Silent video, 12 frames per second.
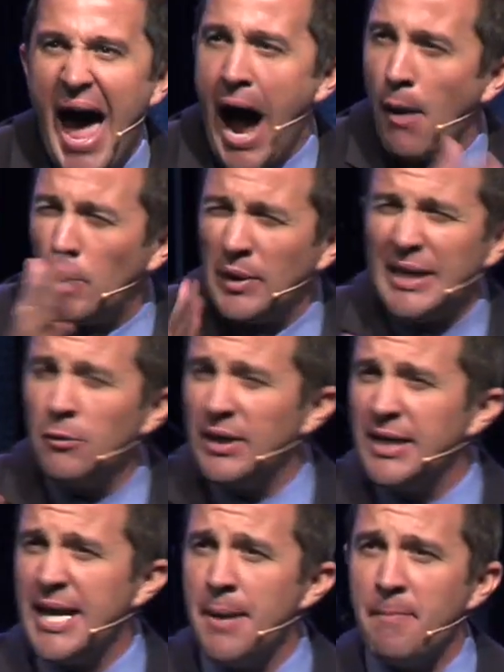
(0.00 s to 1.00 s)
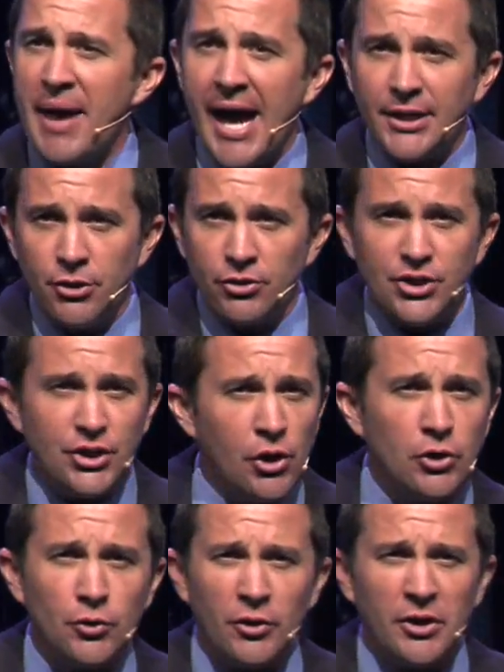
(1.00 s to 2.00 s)
how will it will impact your
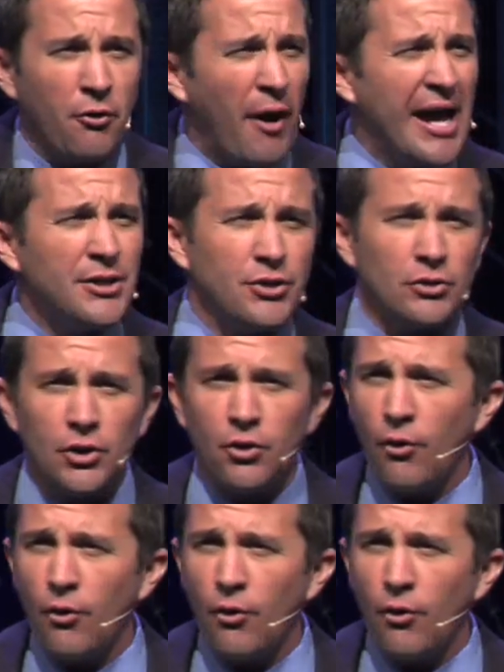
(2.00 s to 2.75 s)
children, grandchildren,